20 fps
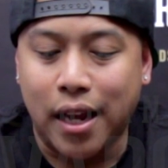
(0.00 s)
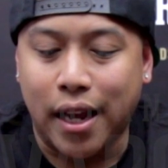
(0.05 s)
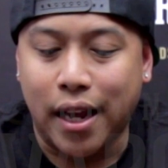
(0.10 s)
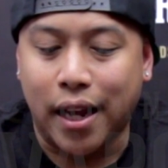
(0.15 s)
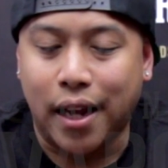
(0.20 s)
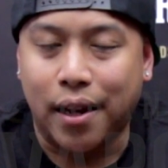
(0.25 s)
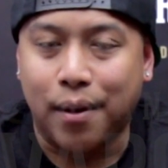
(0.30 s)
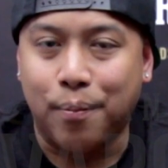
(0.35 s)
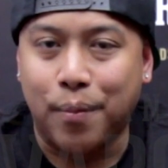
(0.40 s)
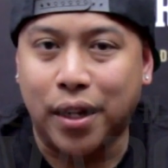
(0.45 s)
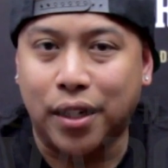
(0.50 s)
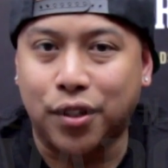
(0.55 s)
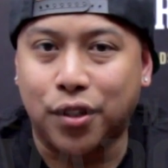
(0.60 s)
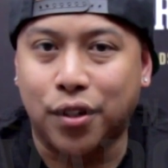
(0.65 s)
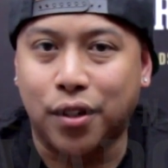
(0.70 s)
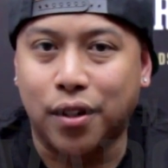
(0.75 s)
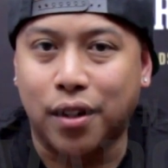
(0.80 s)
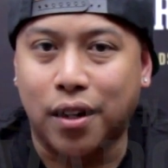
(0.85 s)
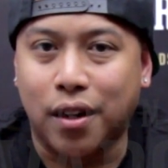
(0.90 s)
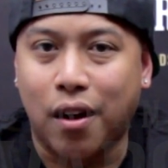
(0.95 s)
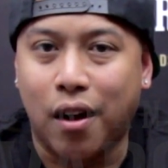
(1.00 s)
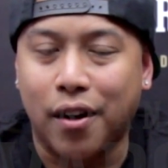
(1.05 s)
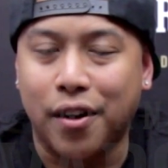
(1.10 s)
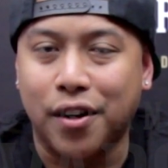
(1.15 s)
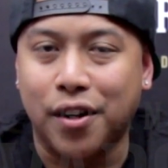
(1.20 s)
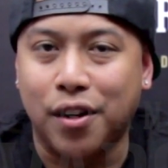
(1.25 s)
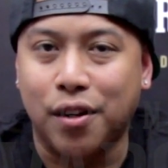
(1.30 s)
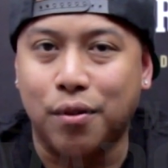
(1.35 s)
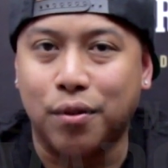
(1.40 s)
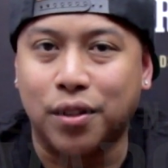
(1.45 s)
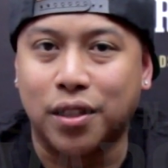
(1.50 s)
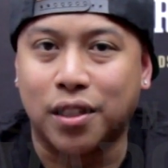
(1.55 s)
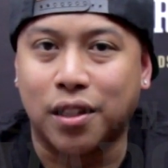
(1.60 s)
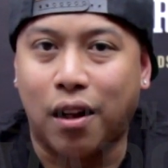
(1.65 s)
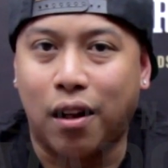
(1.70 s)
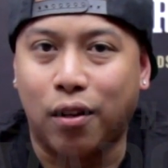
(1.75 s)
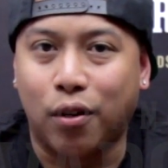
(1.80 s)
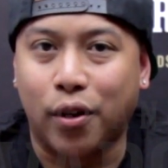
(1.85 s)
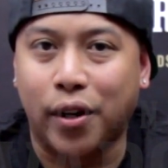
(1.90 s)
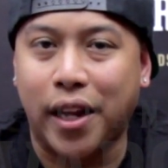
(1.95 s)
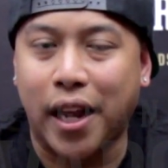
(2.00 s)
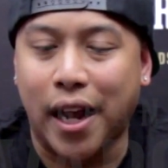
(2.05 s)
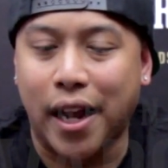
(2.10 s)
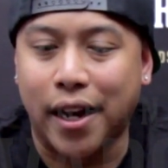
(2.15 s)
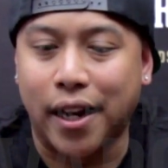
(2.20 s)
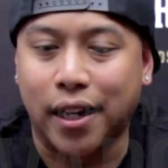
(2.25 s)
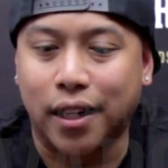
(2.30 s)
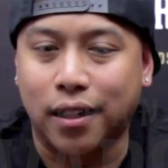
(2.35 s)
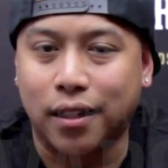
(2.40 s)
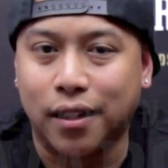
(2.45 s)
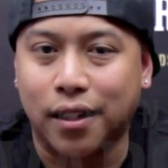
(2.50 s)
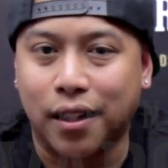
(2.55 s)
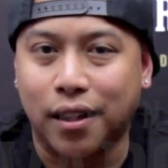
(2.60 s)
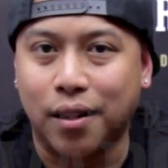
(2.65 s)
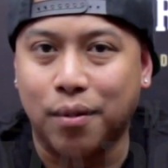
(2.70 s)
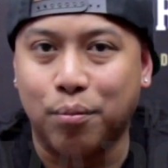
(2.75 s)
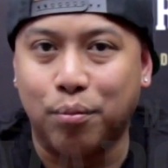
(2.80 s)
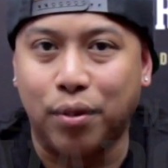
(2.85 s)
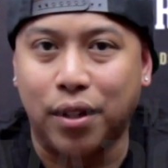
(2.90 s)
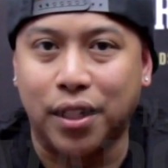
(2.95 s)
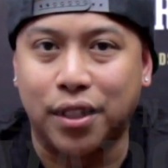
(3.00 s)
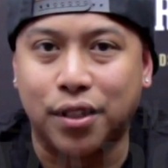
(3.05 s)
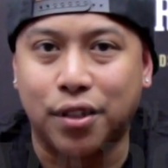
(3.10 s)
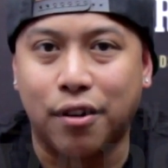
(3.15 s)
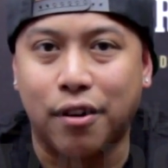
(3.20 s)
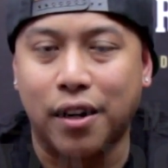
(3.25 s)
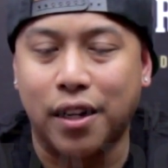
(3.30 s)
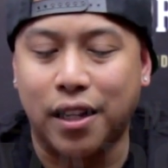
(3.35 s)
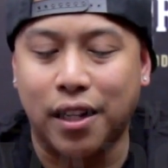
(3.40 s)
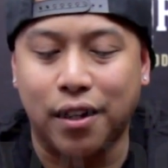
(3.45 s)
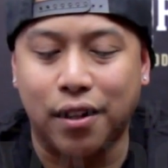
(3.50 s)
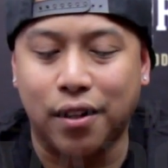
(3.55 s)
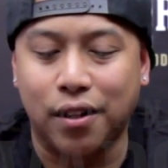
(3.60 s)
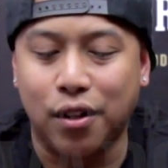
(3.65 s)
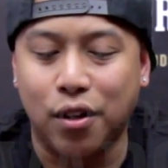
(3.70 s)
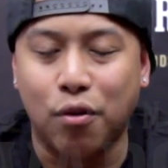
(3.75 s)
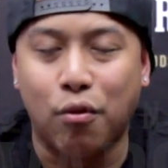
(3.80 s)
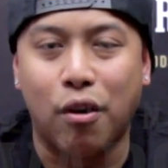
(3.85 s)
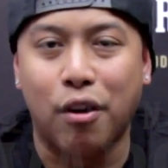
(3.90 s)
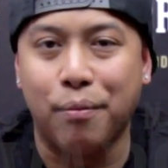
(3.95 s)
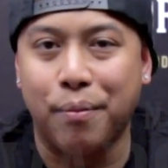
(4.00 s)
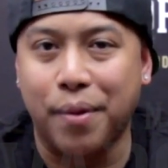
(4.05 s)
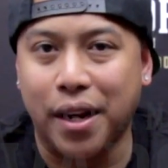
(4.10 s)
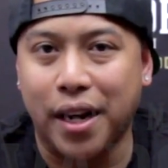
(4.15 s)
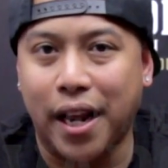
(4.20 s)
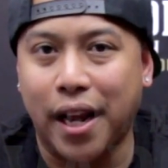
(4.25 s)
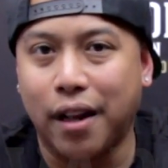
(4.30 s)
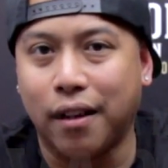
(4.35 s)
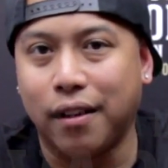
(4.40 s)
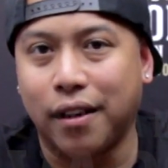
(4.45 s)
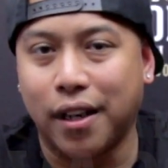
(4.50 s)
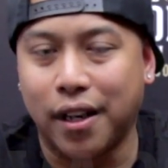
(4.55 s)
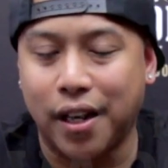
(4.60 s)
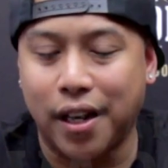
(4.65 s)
and make sure the cotton you use is all organic, nothing bleached or anything. You don't want to be inhaling